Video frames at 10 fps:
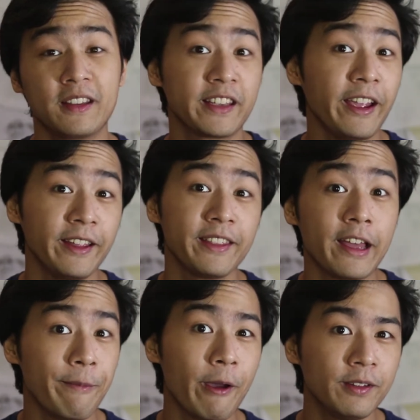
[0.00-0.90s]
to scaling
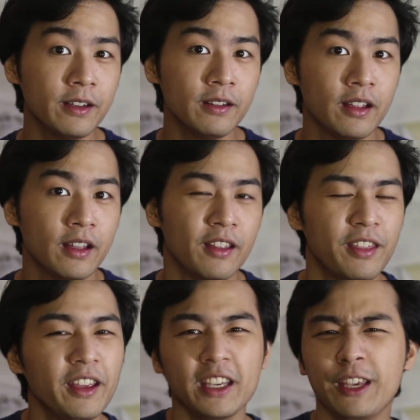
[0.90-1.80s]
that mountain?
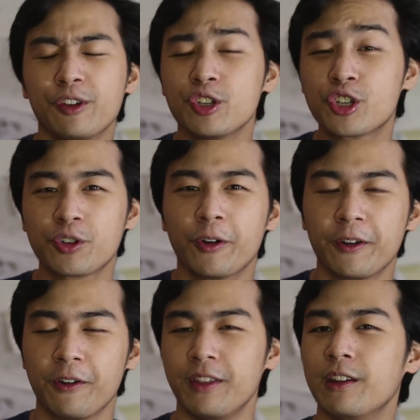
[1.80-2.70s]
Think even
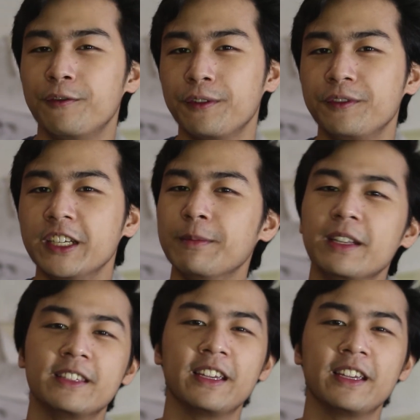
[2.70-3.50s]
shorter than 15 minutes